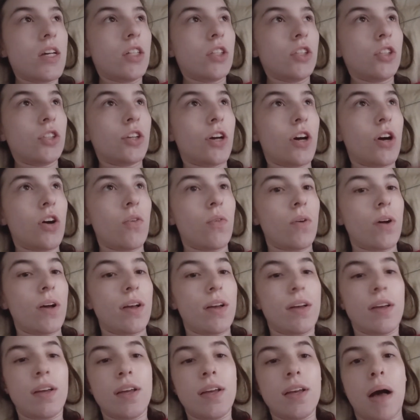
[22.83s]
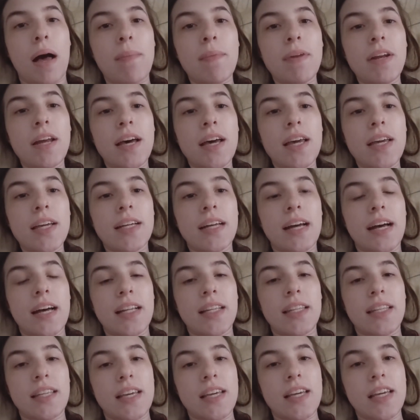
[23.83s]
So, Mom and I
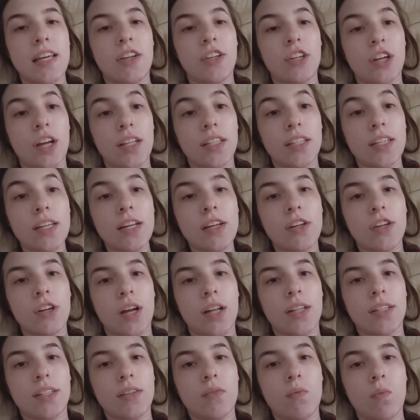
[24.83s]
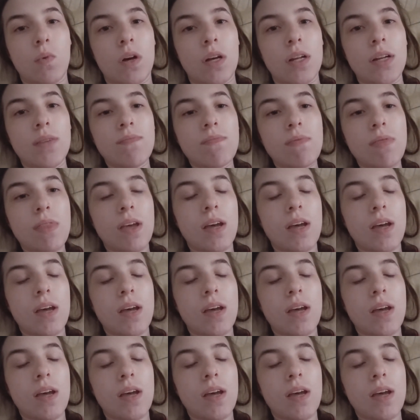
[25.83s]
got the Johnson and Johnson one.